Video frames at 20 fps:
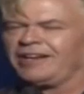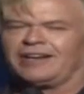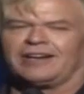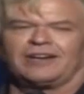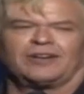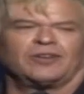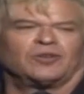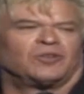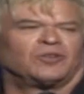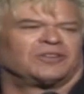
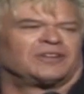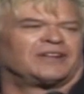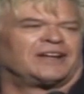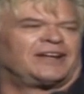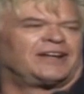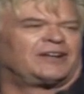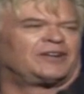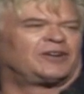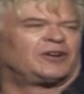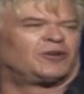in
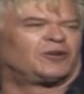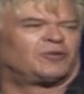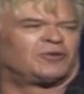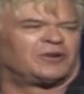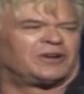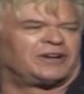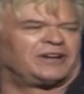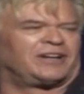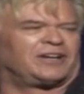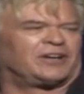Orlando
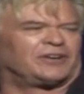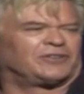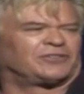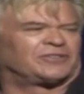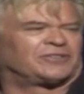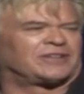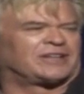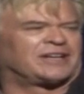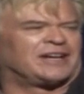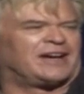where he goes
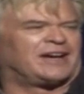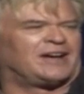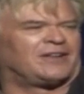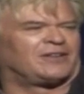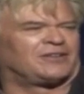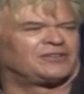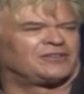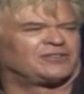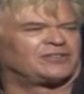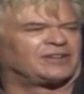to
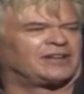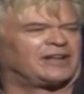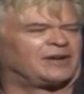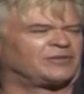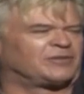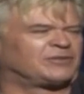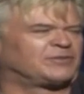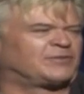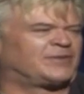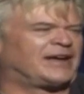college, and I
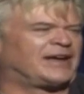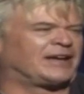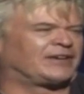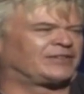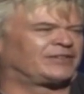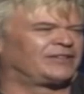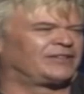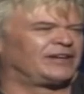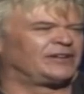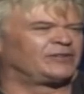was
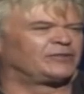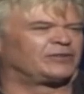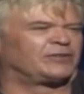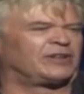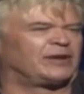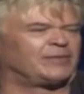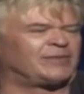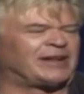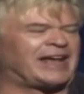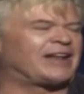backstage with
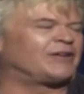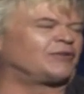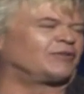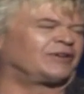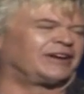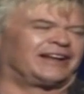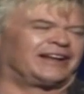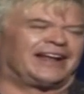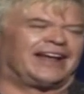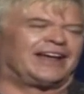him. And I don't
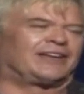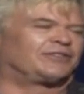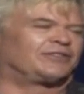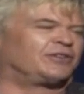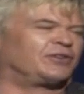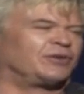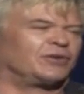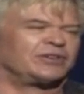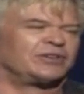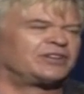get asked to
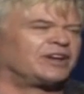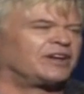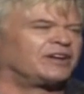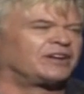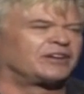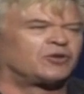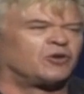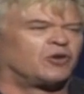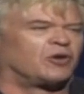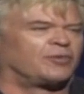do a ton of
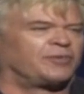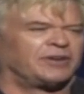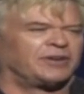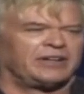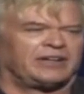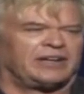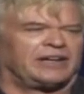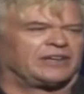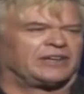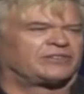corporate
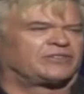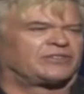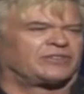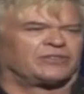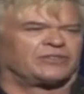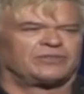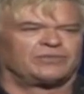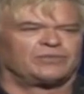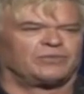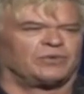gigs
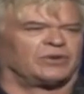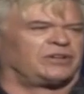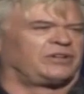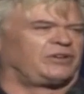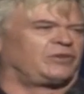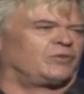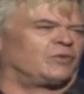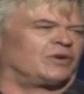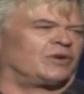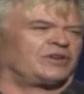because what do
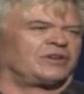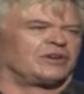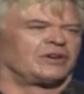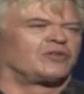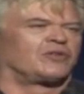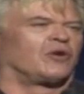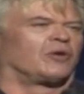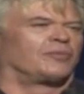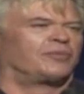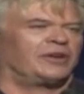you want your
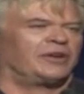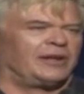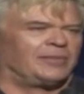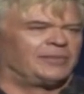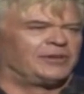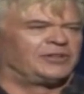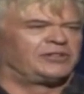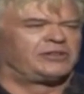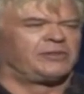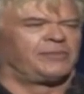corporate
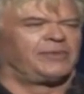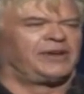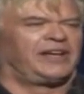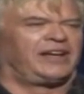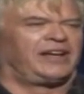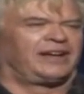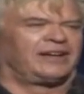image to be?